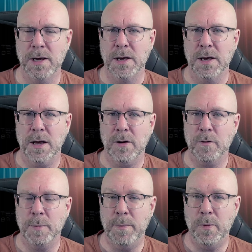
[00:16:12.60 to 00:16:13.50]
A lot of
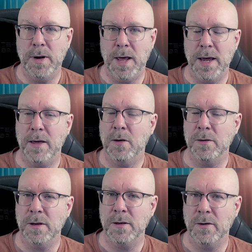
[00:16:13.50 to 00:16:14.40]
people like
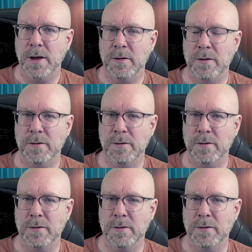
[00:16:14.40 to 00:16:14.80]
content creators.